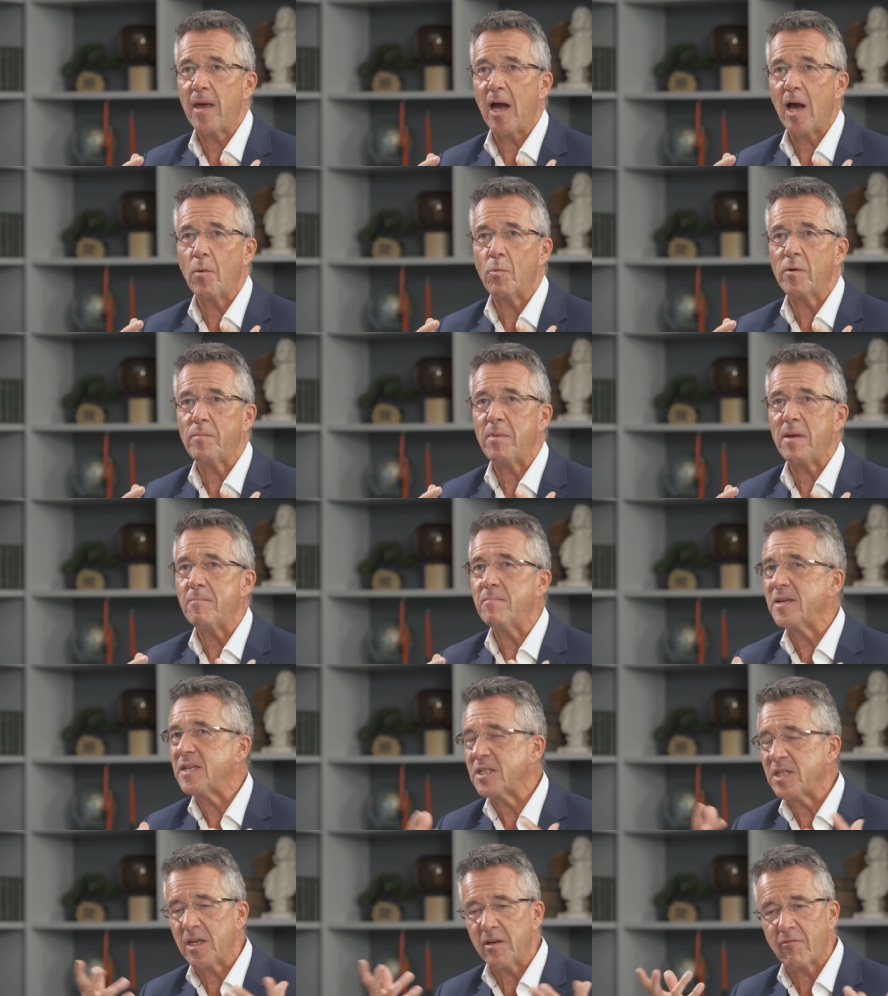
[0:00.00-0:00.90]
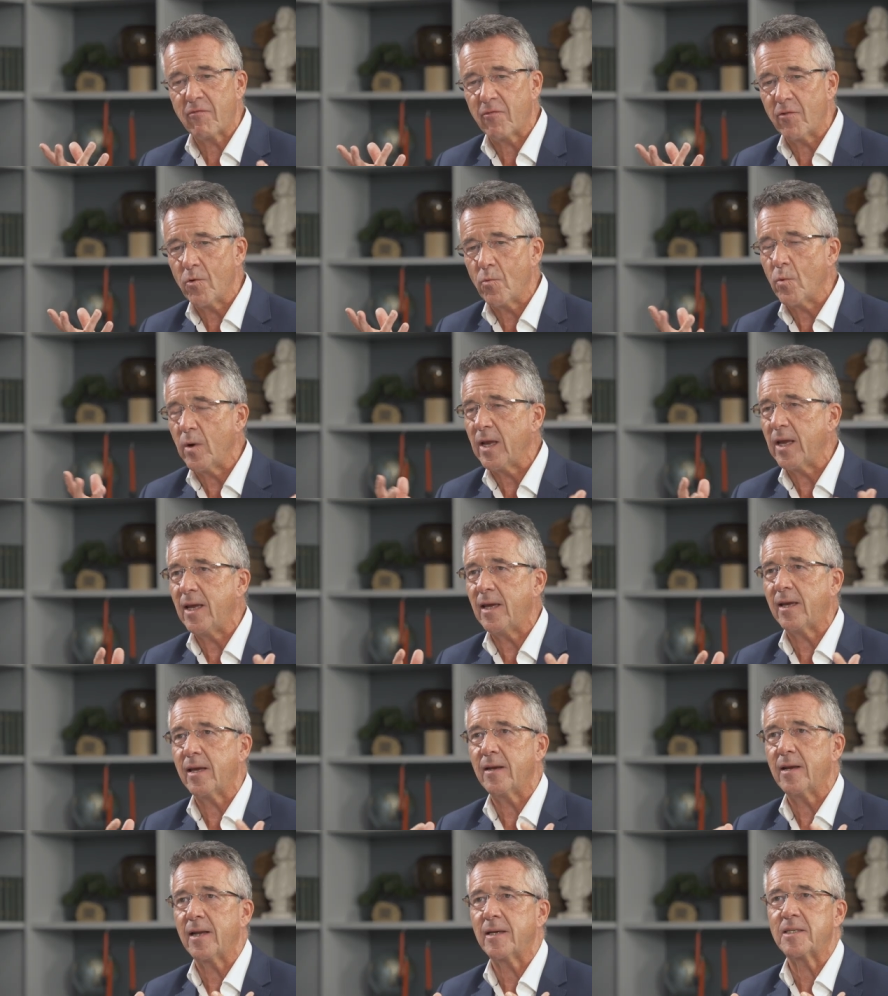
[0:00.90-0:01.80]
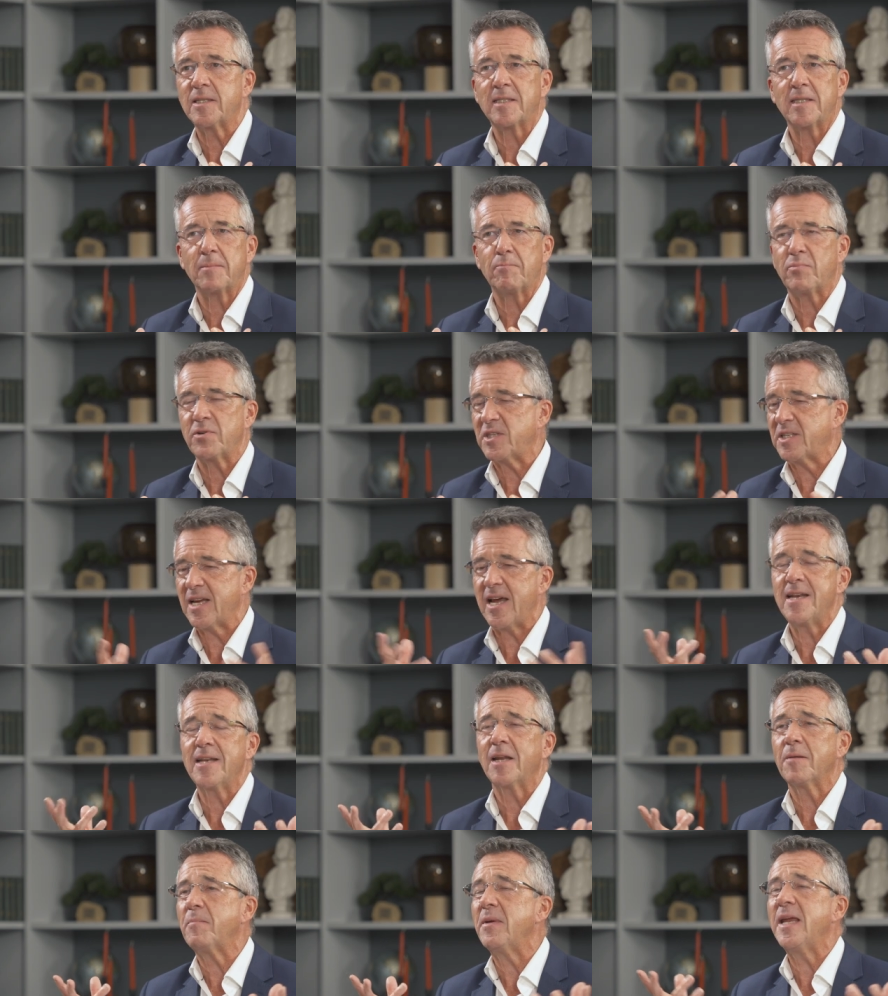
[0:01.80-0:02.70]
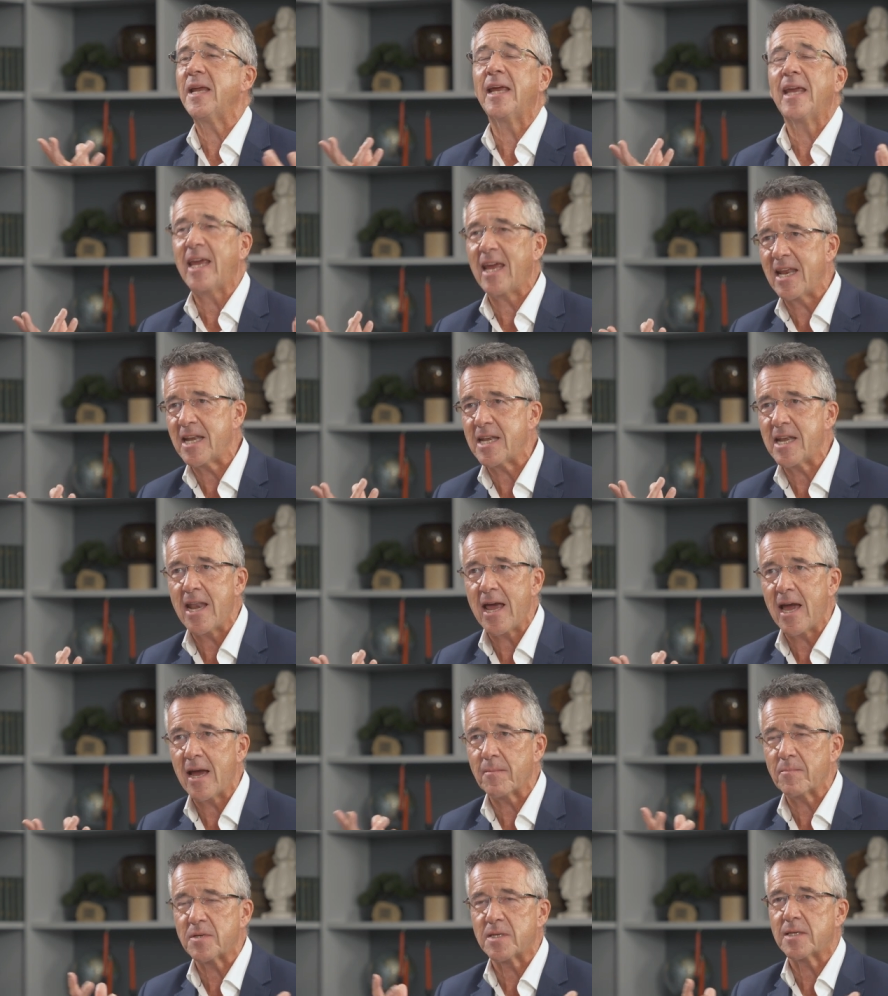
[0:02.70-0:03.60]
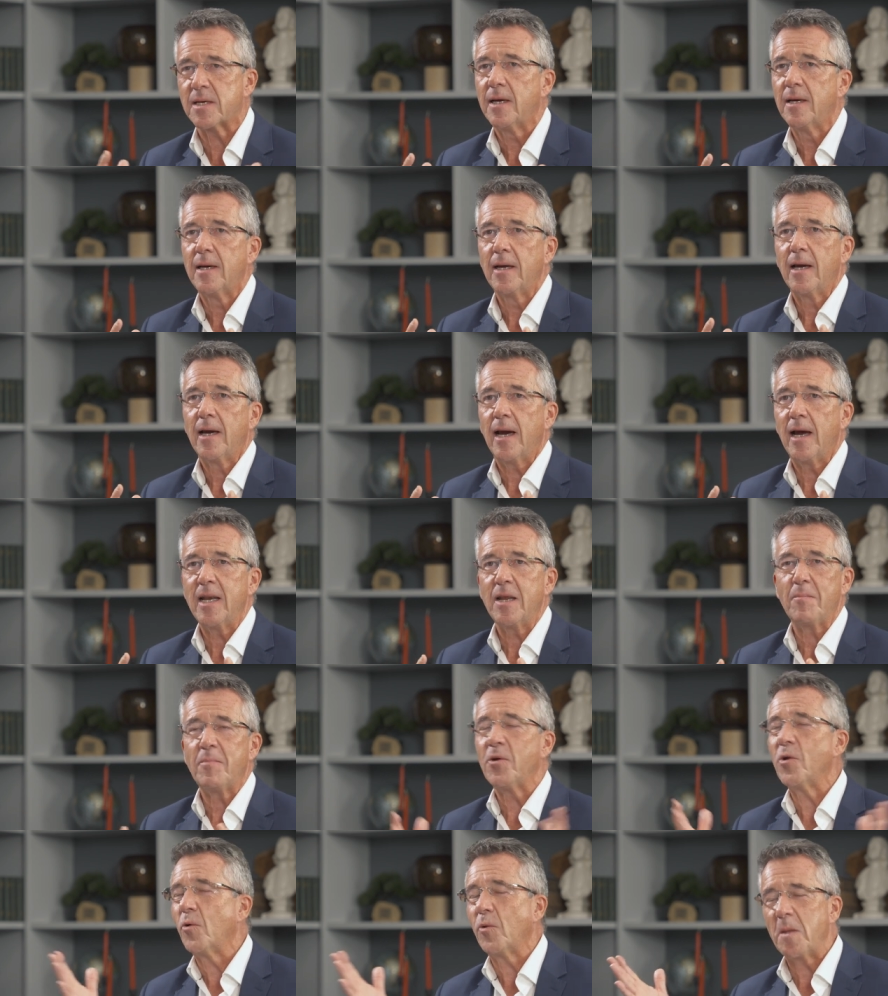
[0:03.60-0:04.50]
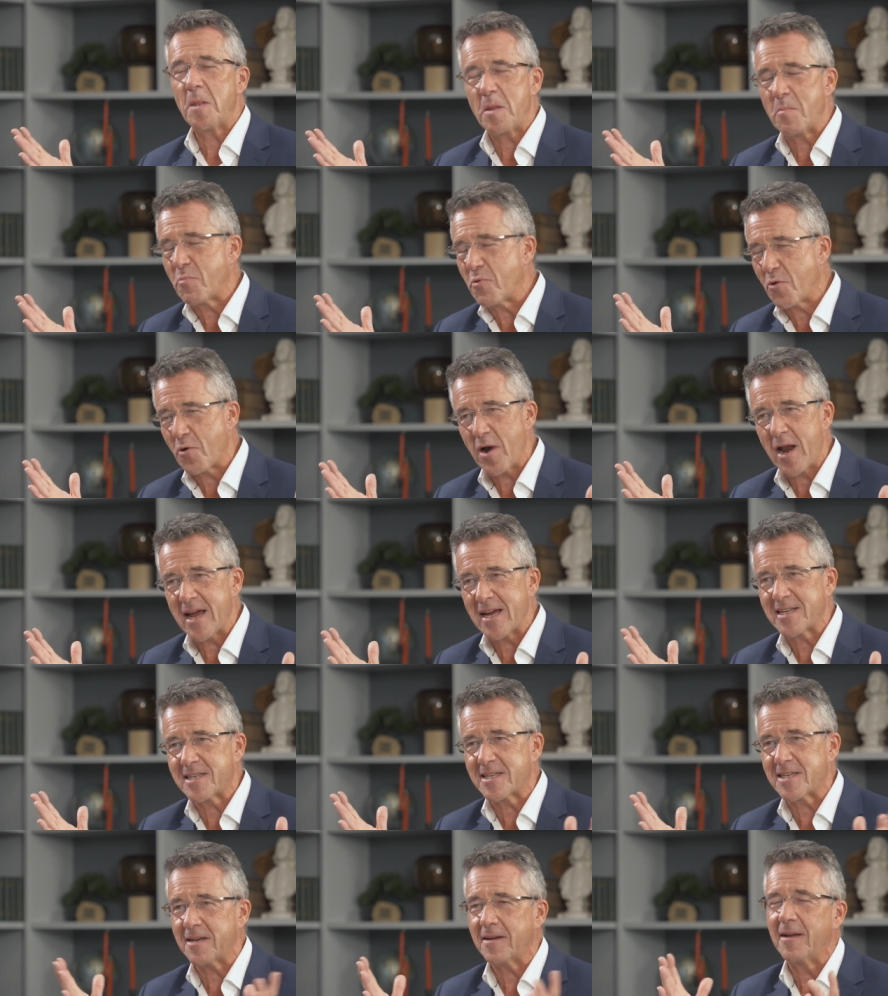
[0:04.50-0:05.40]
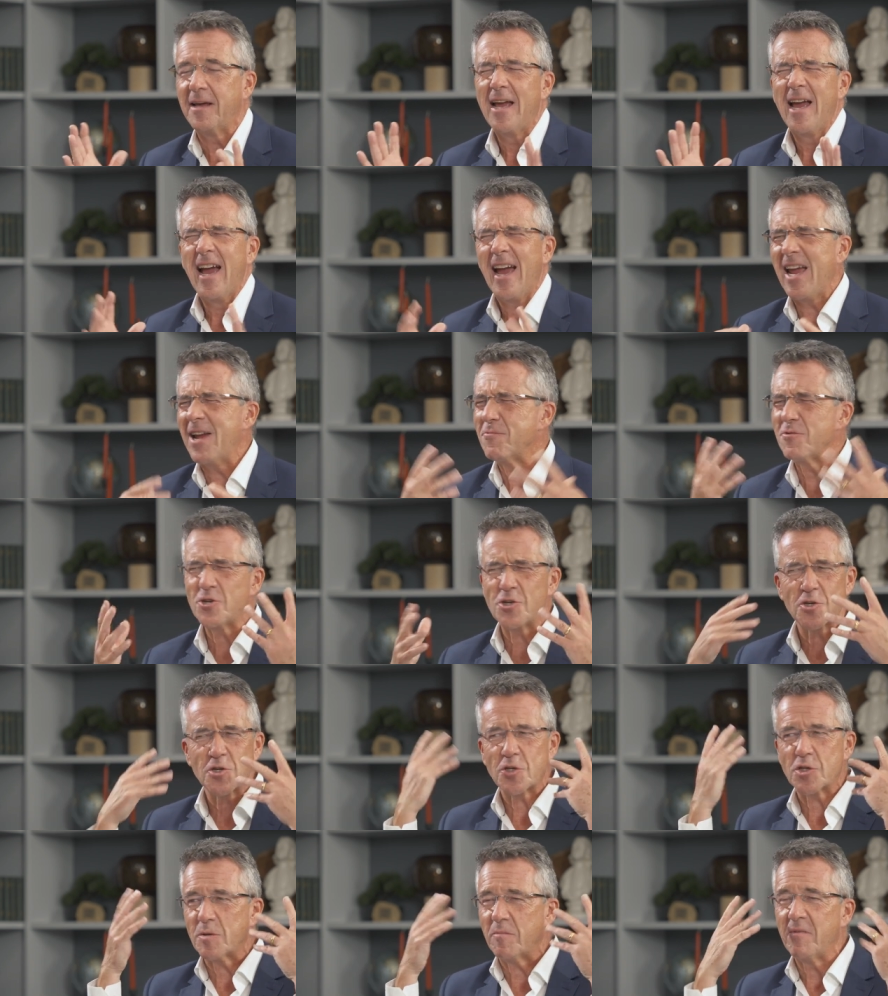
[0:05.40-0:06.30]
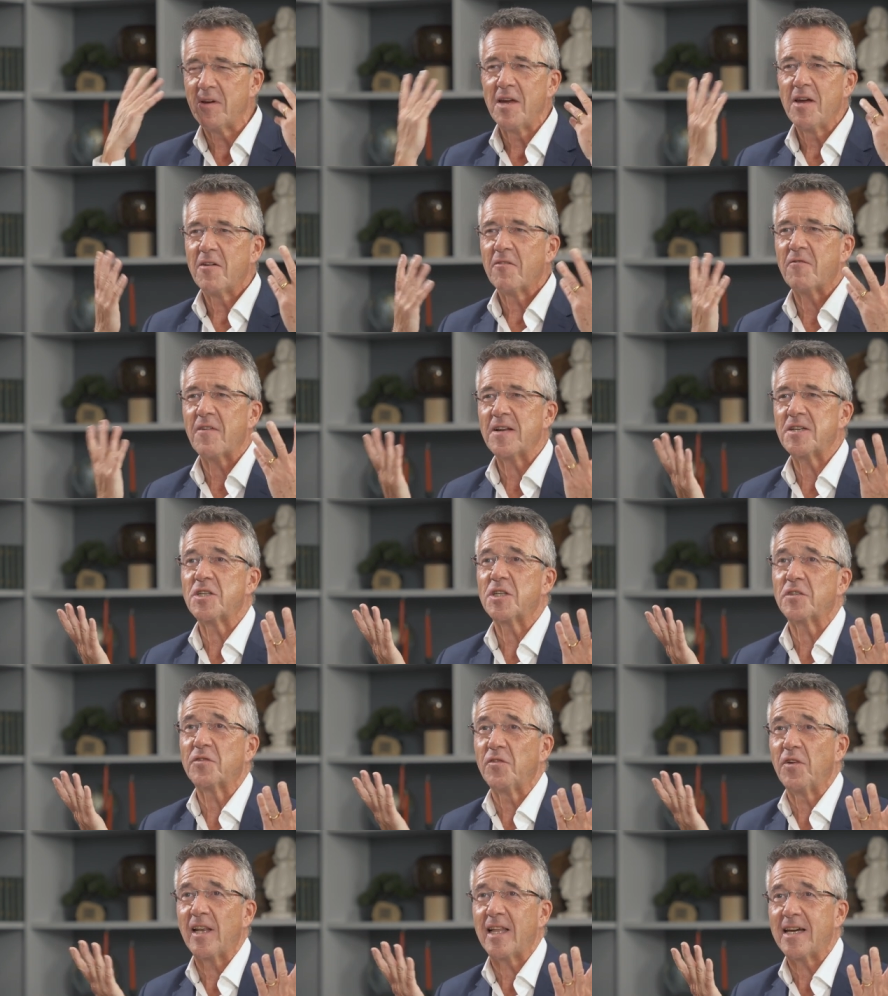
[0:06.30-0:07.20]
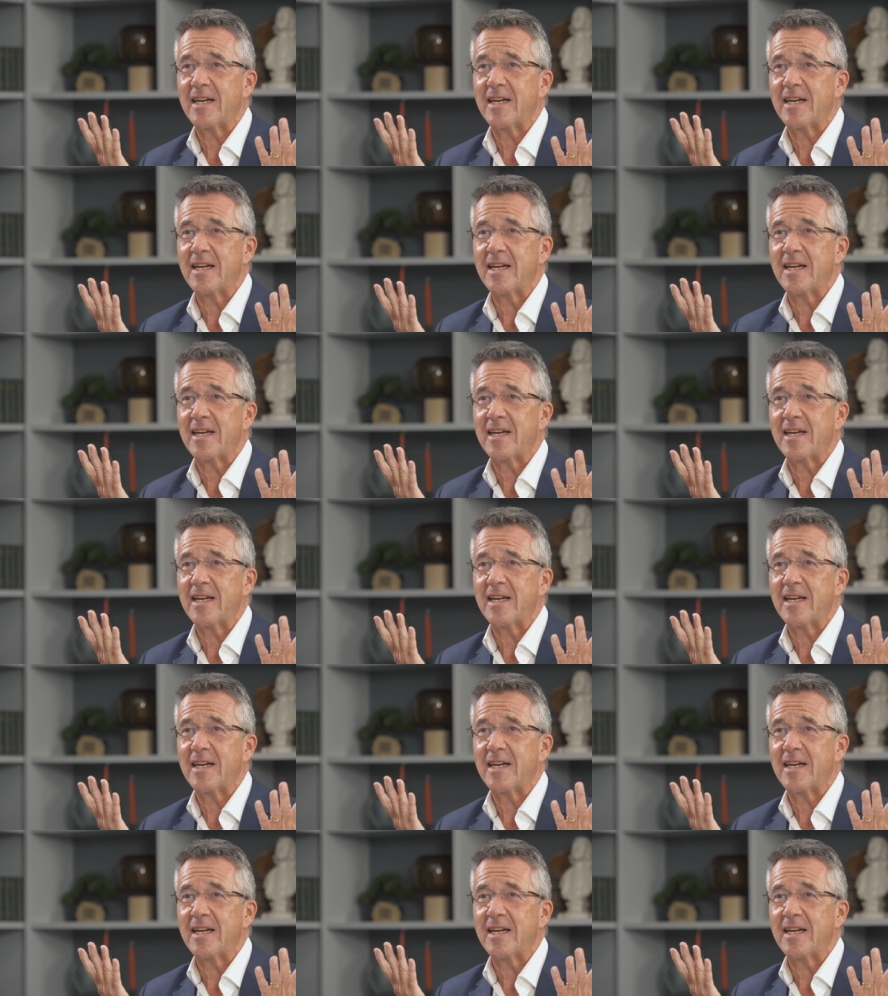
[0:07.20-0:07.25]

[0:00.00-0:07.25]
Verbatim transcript: that I would be missing for a week and I'd pretend I'd been kidnapped, and it'd be all in the press, and it was just some fanciful